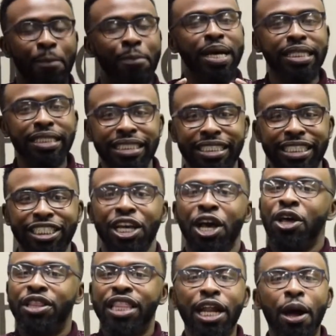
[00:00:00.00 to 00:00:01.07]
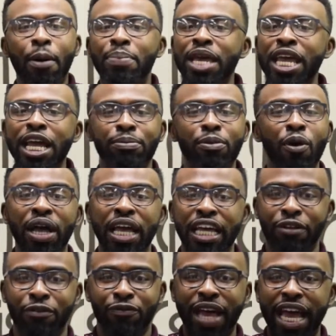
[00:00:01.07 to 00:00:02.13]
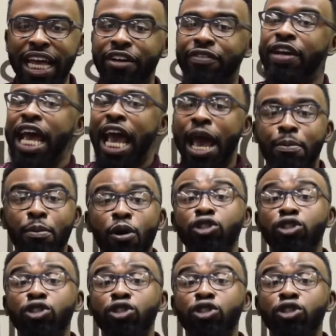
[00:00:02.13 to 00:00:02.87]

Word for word: There are businesses that are being more innovative